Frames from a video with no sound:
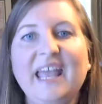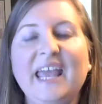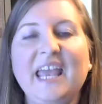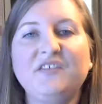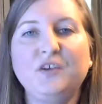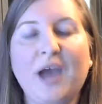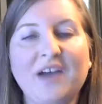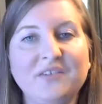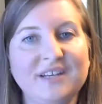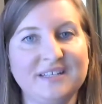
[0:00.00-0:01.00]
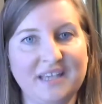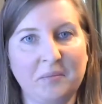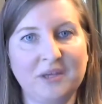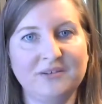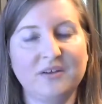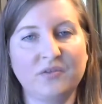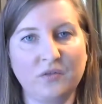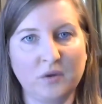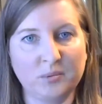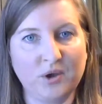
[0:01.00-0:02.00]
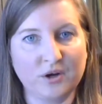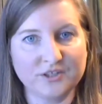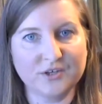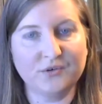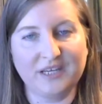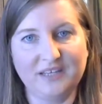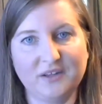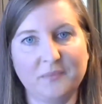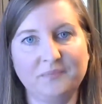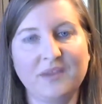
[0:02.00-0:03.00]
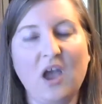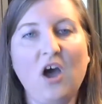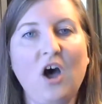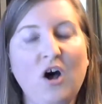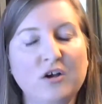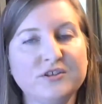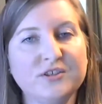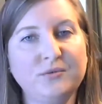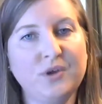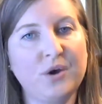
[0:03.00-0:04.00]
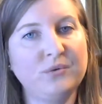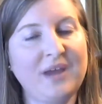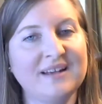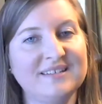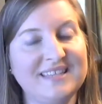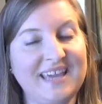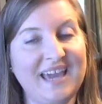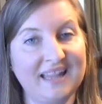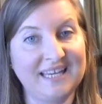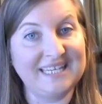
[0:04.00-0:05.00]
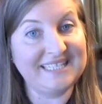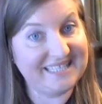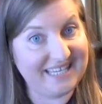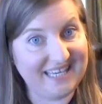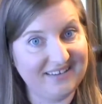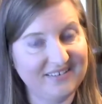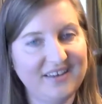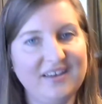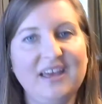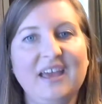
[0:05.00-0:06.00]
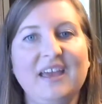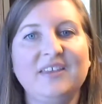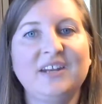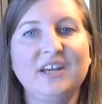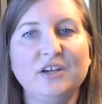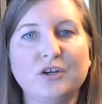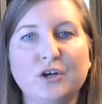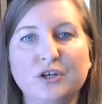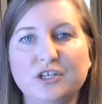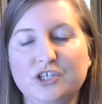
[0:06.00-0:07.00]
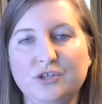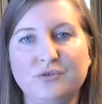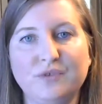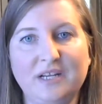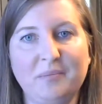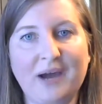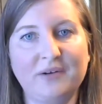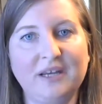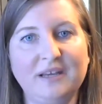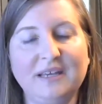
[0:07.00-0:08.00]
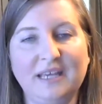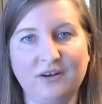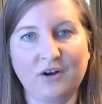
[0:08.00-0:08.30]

If you haven't examined the liberal arts curriculum, also known as the LAC, then I encourage you to read about it in our